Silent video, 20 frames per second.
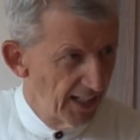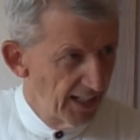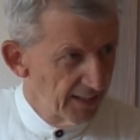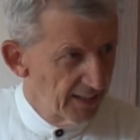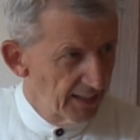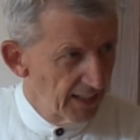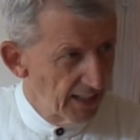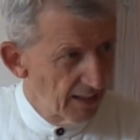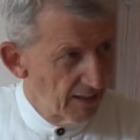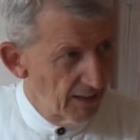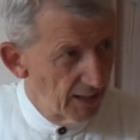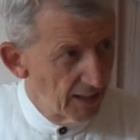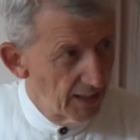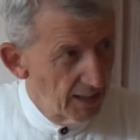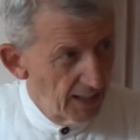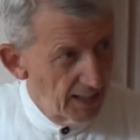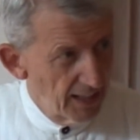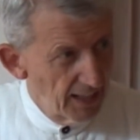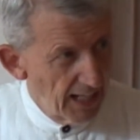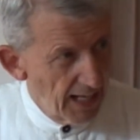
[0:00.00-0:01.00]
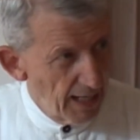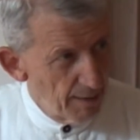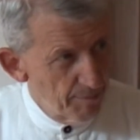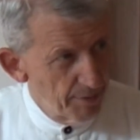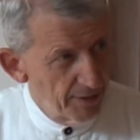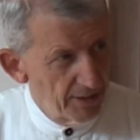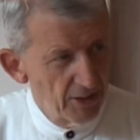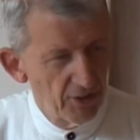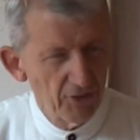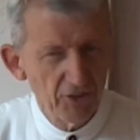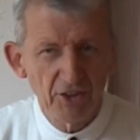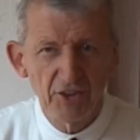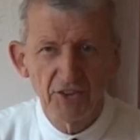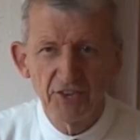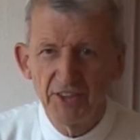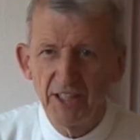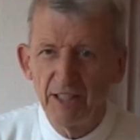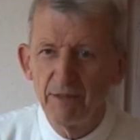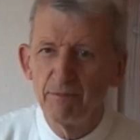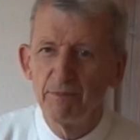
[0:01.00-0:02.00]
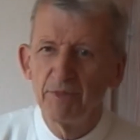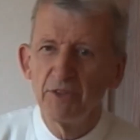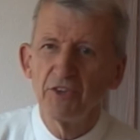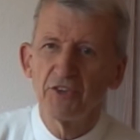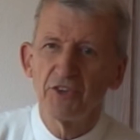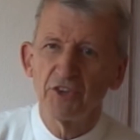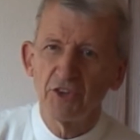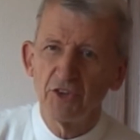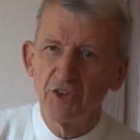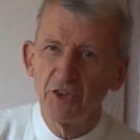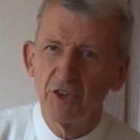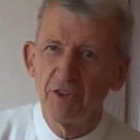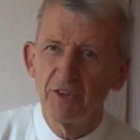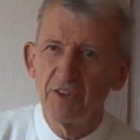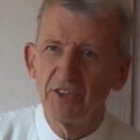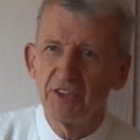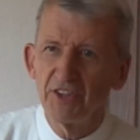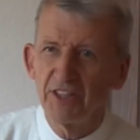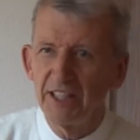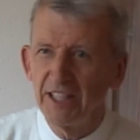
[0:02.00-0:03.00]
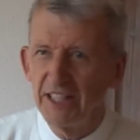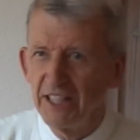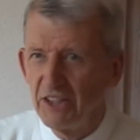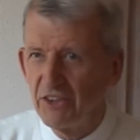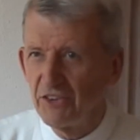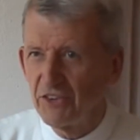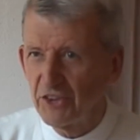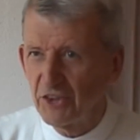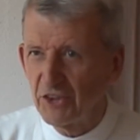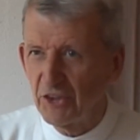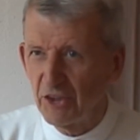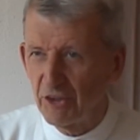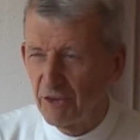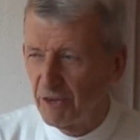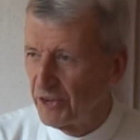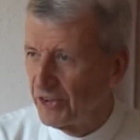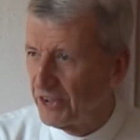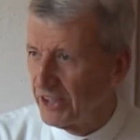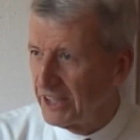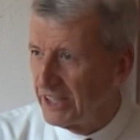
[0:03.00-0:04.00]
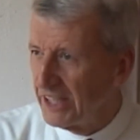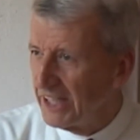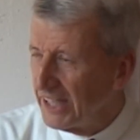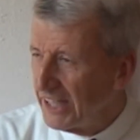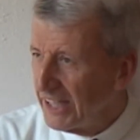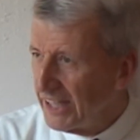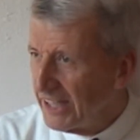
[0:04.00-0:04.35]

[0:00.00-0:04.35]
And our happiness, contentment, security, insecurity